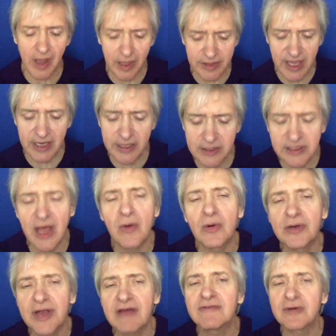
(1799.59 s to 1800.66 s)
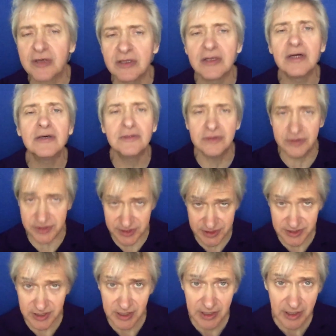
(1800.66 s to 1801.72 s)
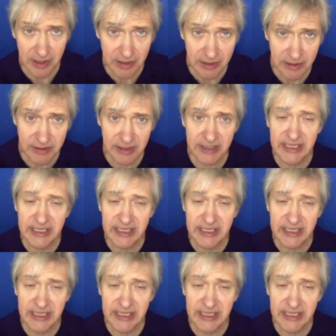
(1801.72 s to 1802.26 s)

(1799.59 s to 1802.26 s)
that that will never close, the